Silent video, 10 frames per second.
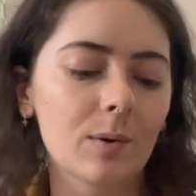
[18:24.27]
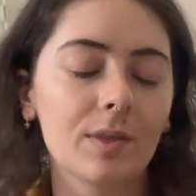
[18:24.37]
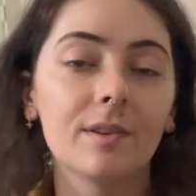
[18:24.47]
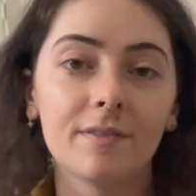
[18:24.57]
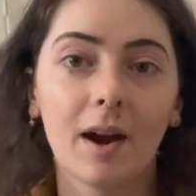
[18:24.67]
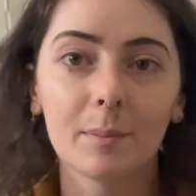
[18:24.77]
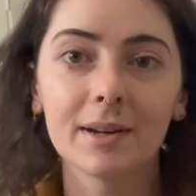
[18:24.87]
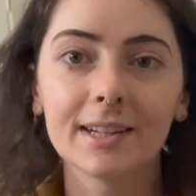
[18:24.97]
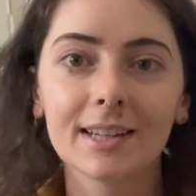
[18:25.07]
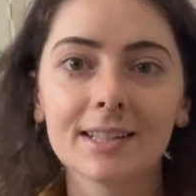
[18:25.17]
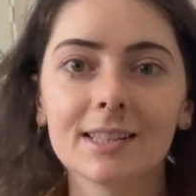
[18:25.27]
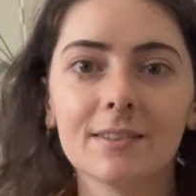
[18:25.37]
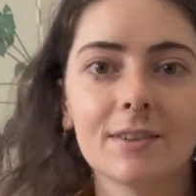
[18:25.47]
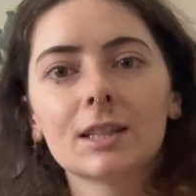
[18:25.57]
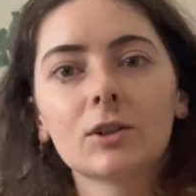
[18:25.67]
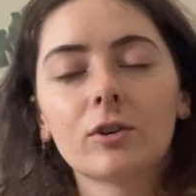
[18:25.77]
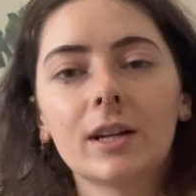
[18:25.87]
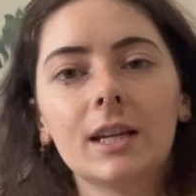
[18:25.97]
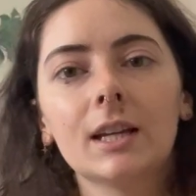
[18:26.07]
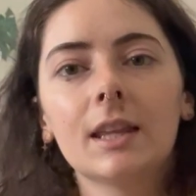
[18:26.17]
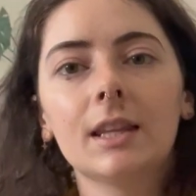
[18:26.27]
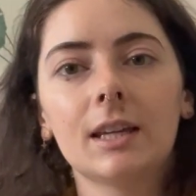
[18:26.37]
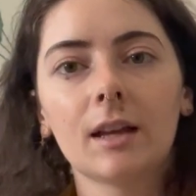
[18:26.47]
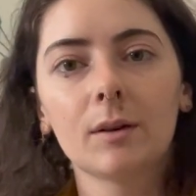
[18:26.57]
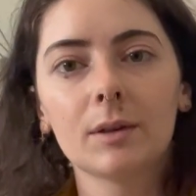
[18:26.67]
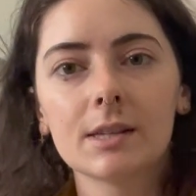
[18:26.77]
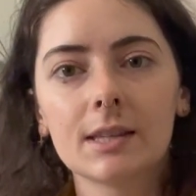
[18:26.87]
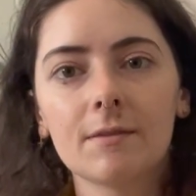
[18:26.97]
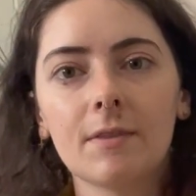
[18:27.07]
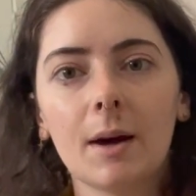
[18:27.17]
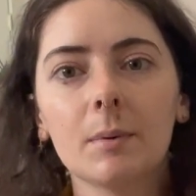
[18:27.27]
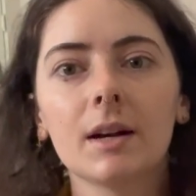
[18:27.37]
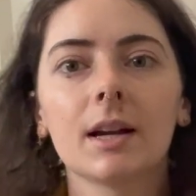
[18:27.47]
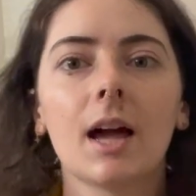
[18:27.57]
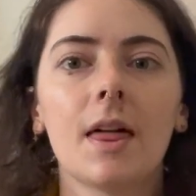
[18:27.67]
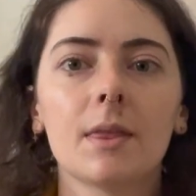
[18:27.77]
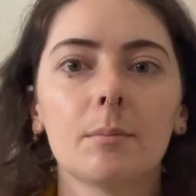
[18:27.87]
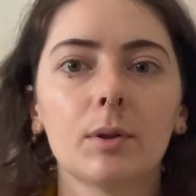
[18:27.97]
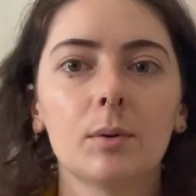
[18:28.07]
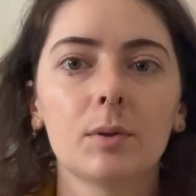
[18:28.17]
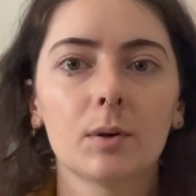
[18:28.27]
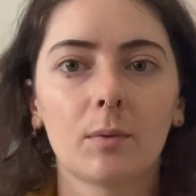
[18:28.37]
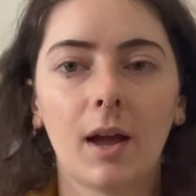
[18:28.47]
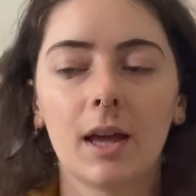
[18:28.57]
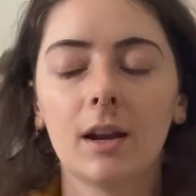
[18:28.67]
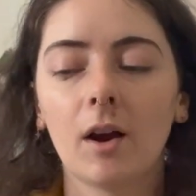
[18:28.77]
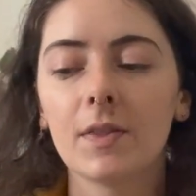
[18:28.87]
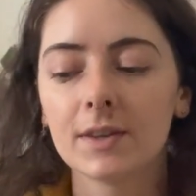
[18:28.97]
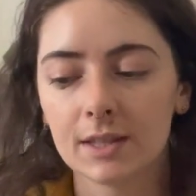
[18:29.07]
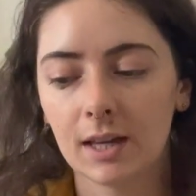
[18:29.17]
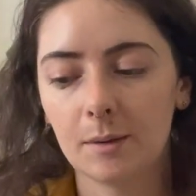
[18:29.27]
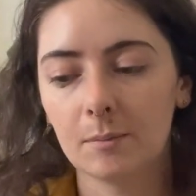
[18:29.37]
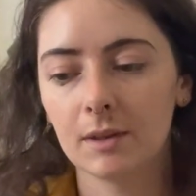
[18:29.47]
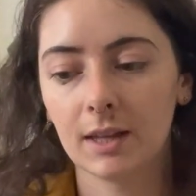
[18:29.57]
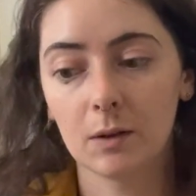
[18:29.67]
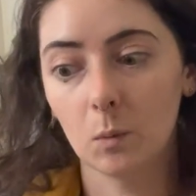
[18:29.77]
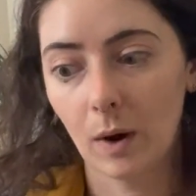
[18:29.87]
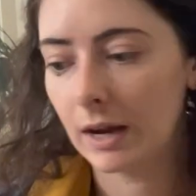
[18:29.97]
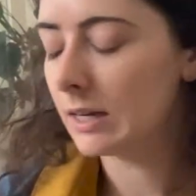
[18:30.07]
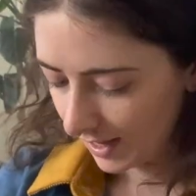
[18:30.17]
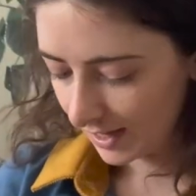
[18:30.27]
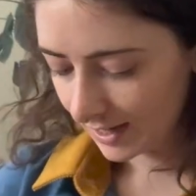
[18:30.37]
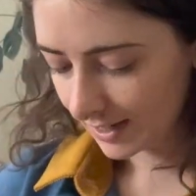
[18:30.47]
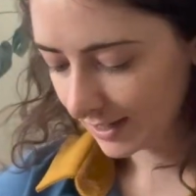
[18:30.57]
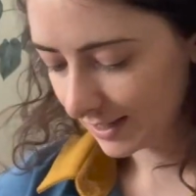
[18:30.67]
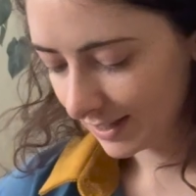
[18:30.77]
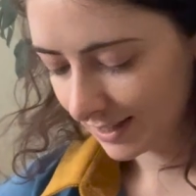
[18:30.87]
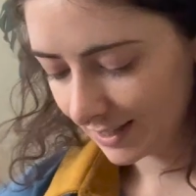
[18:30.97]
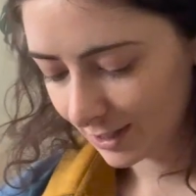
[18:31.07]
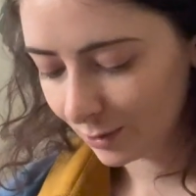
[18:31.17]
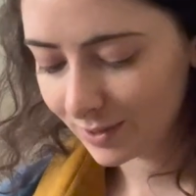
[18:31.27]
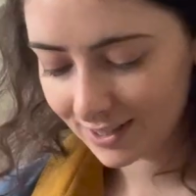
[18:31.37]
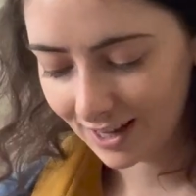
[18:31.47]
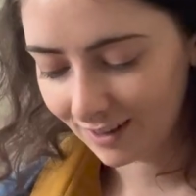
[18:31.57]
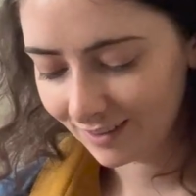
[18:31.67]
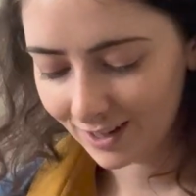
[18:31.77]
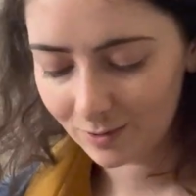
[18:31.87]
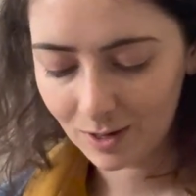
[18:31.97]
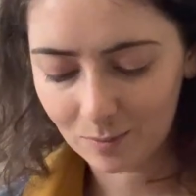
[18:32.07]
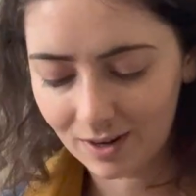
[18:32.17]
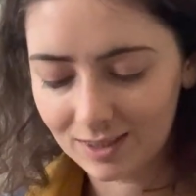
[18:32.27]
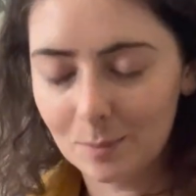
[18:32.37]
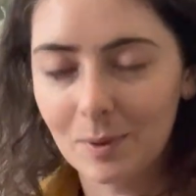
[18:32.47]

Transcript: the fabric is different. The green and the yellow are the same fabric, and the blue and the red are the same like weight. And you can tell like when I'm wearing the